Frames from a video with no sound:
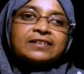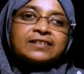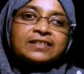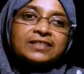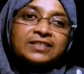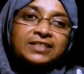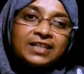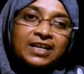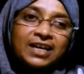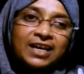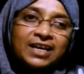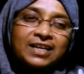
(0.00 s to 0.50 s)

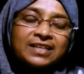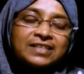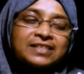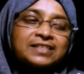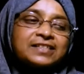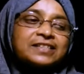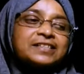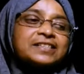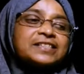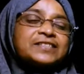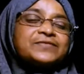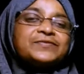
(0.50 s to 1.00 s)

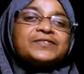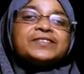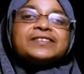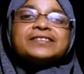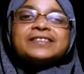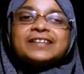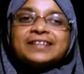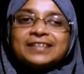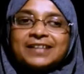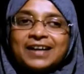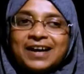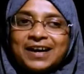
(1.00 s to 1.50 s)
changes with the
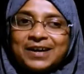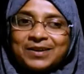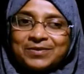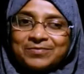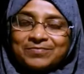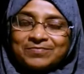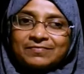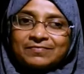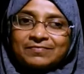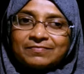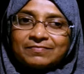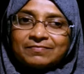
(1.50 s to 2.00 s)
time,
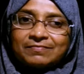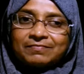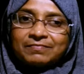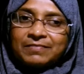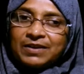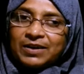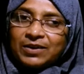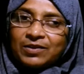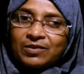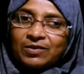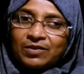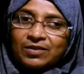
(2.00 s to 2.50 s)

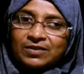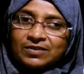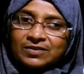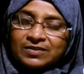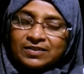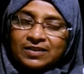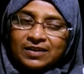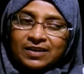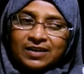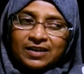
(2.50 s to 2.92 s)
because